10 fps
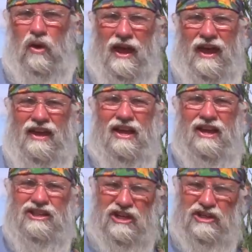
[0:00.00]
way
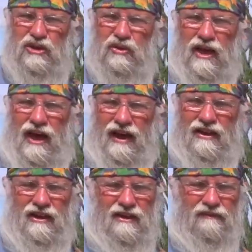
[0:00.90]
to do that,
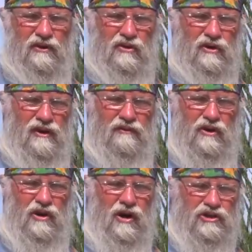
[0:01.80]
if
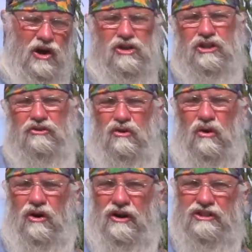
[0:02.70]
your charge
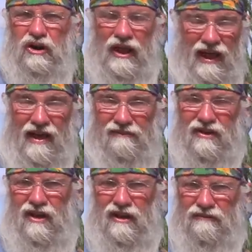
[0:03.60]
controller doesn't have
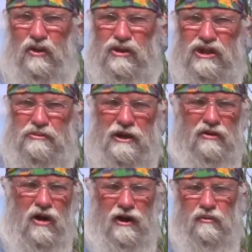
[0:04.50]
a voltage
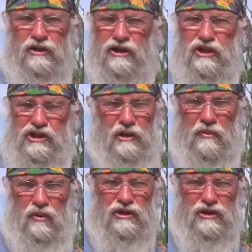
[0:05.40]
meter on it, which are the cheaper